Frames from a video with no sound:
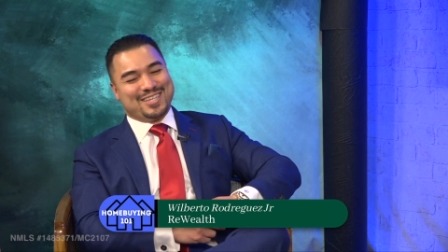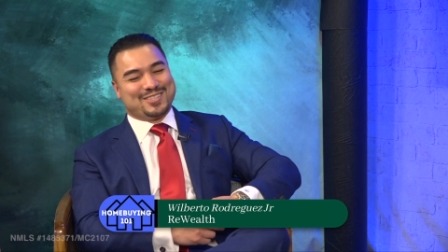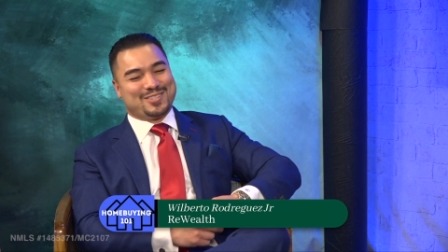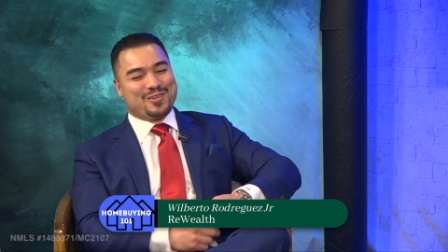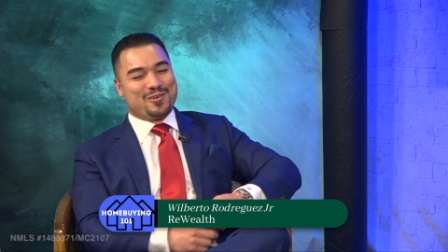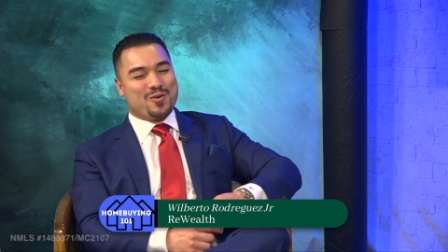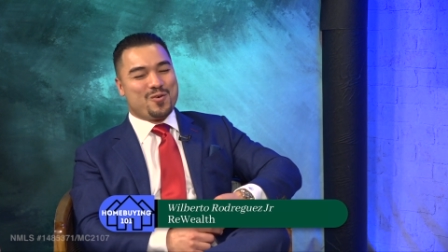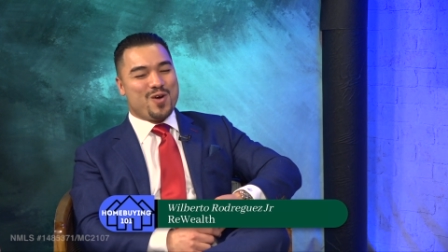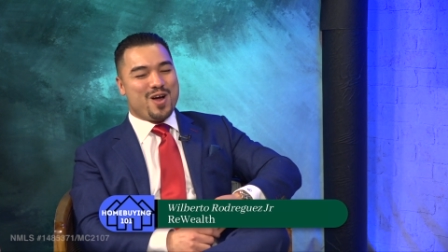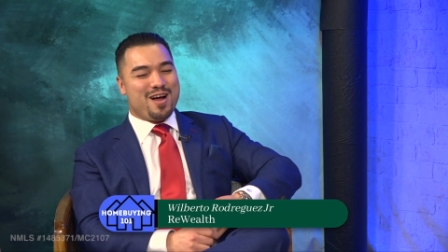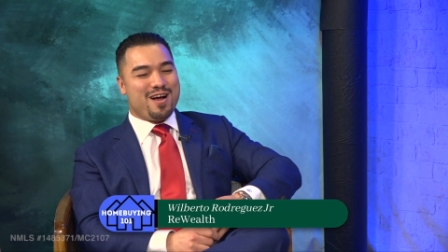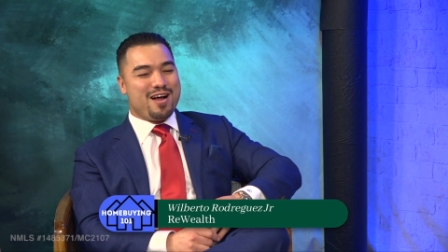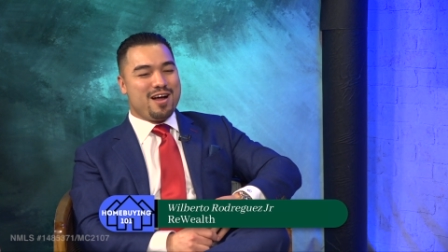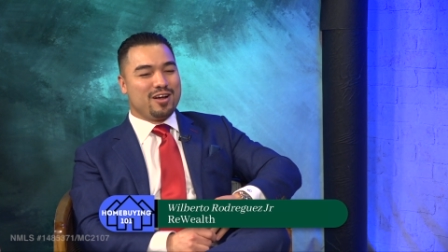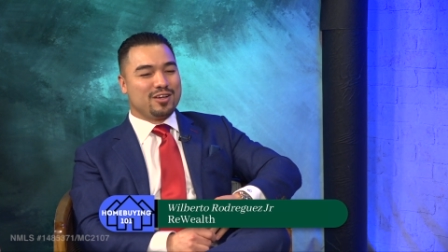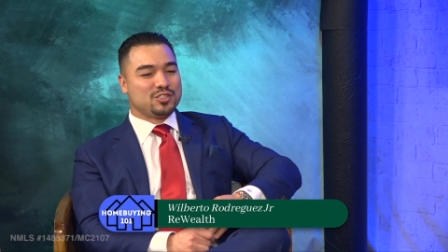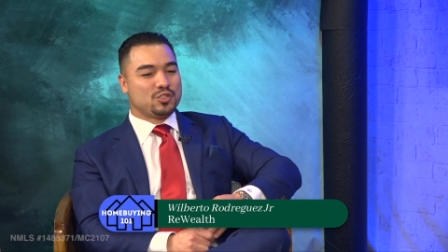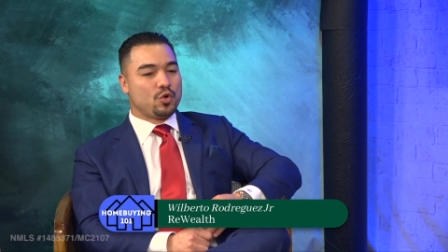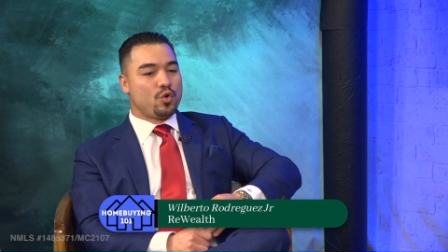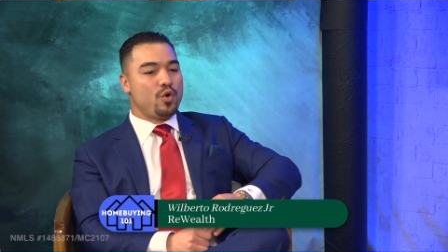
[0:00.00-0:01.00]

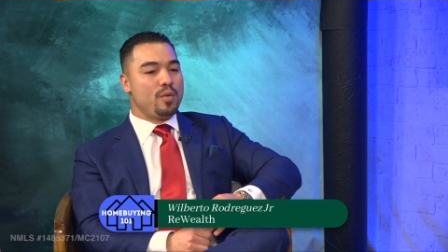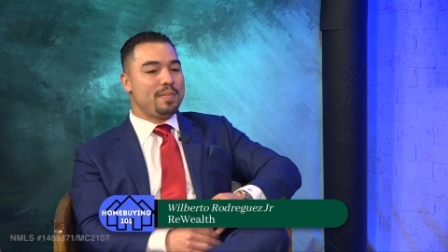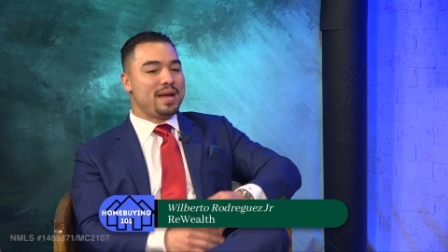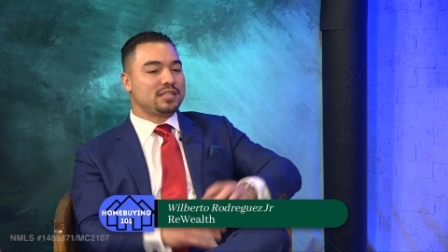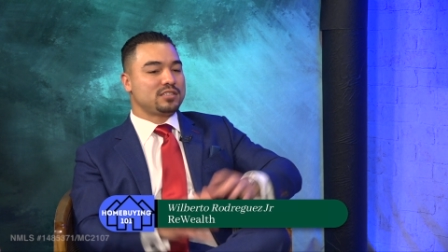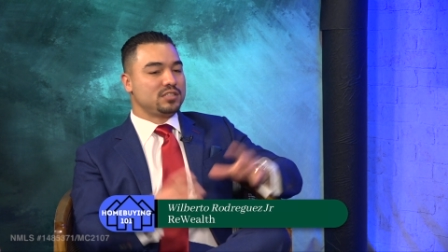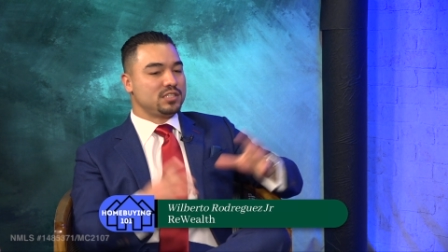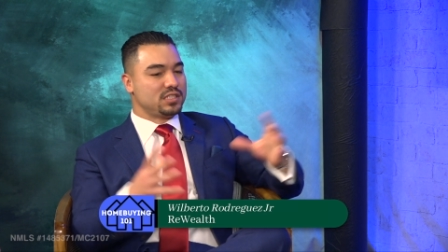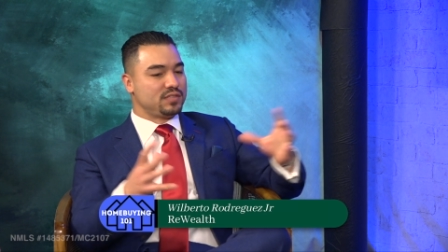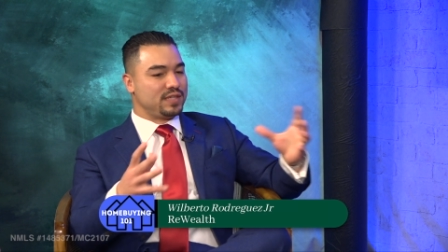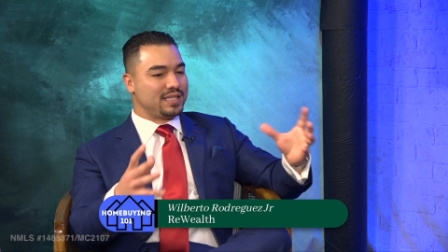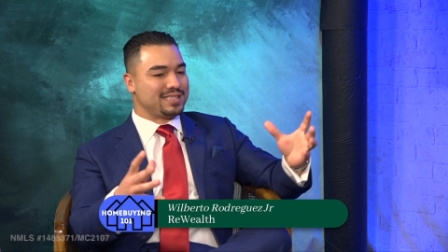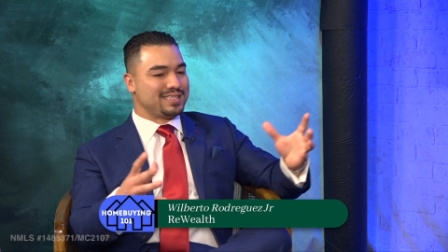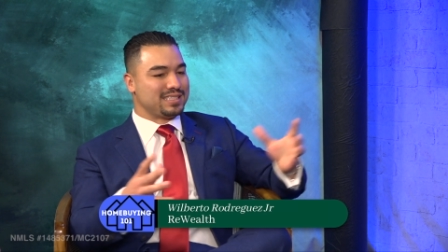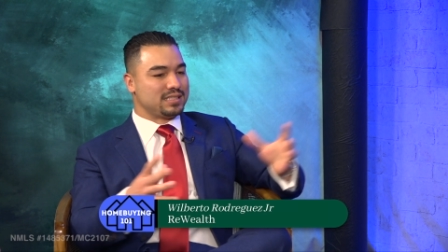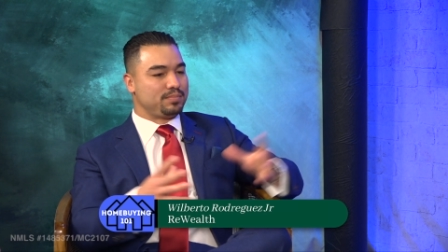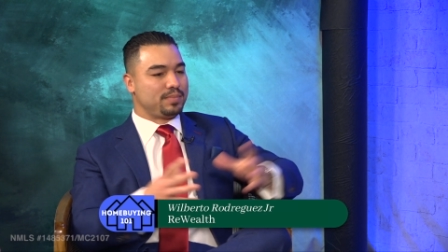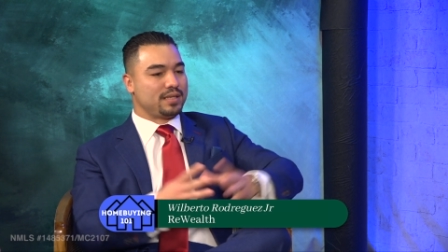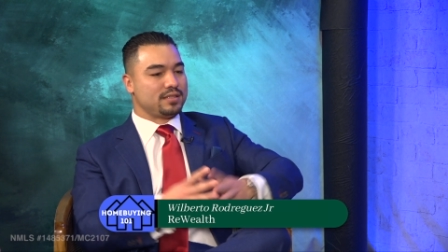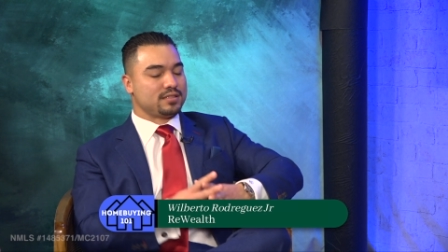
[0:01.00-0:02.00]
So going back to these fixed
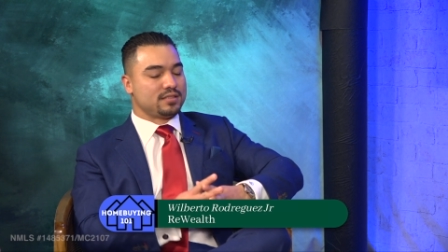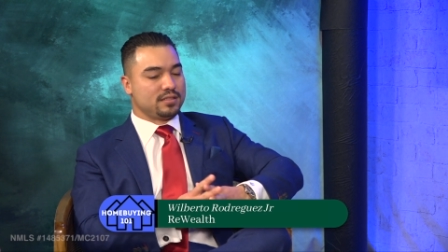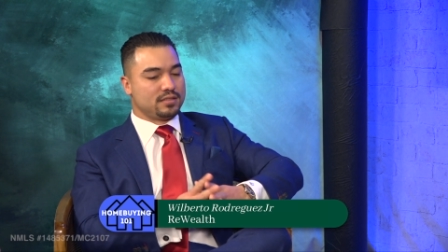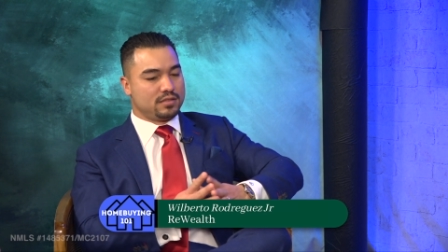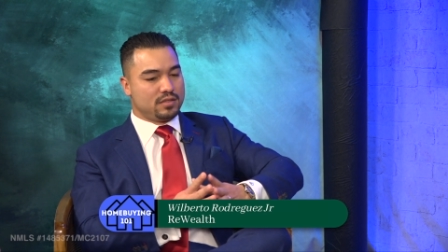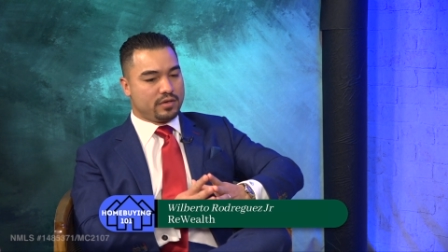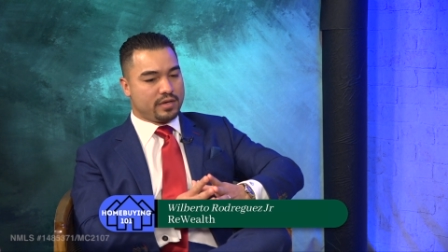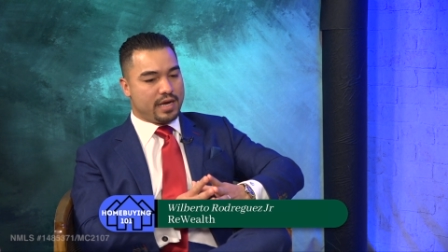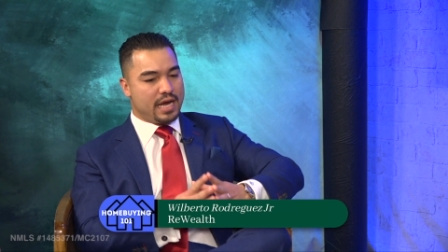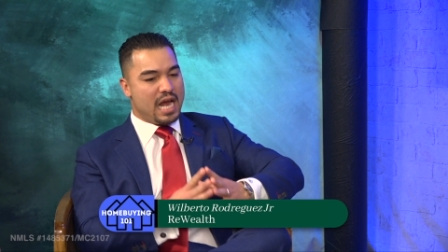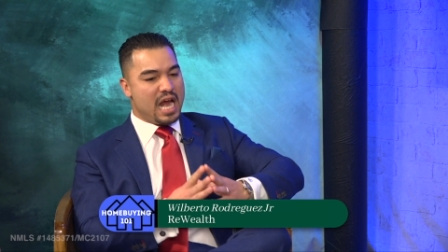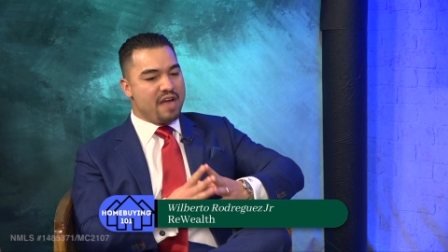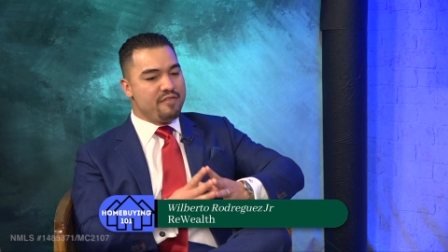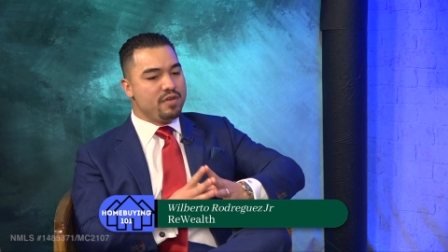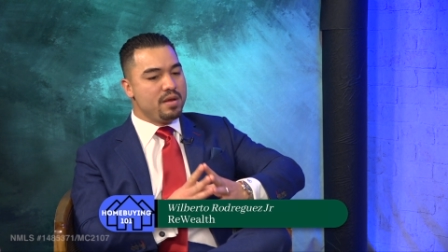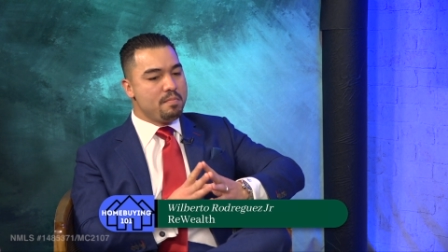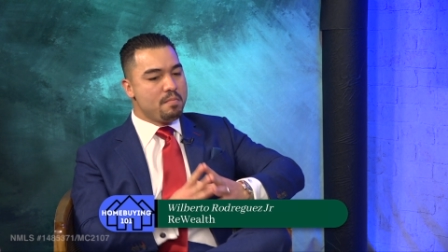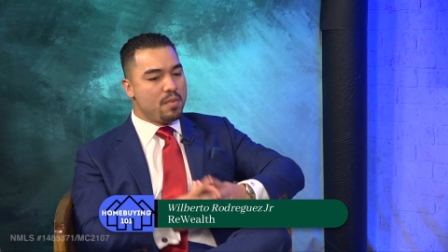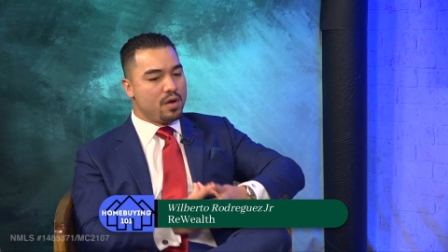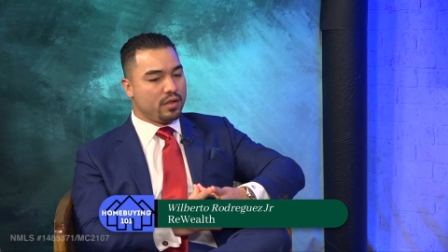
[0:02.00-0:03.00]
expenses, okay,
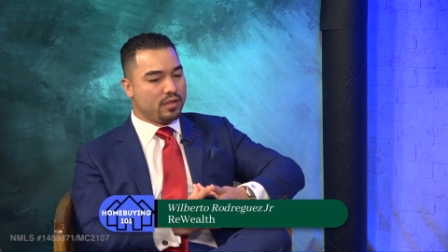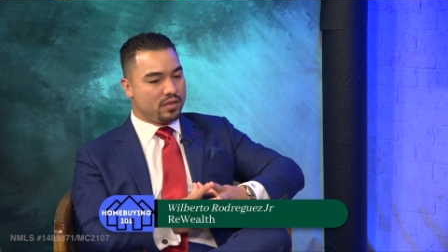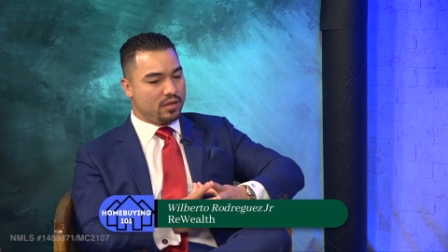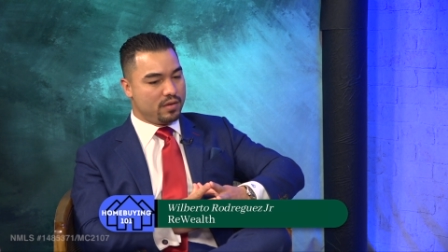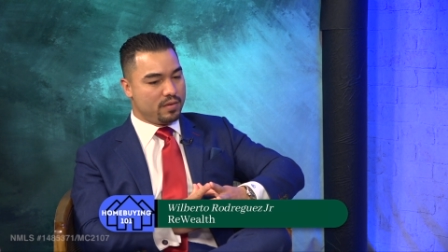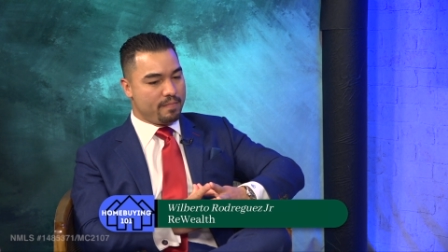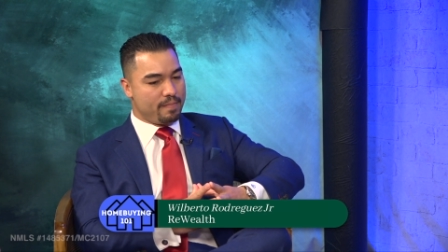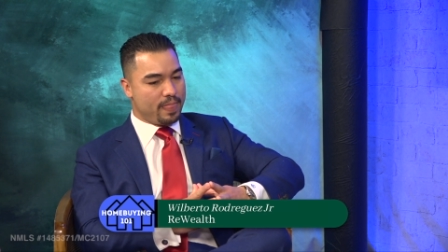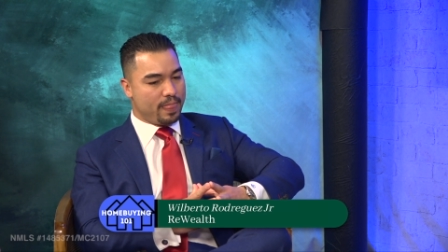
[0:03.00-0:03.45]
every month,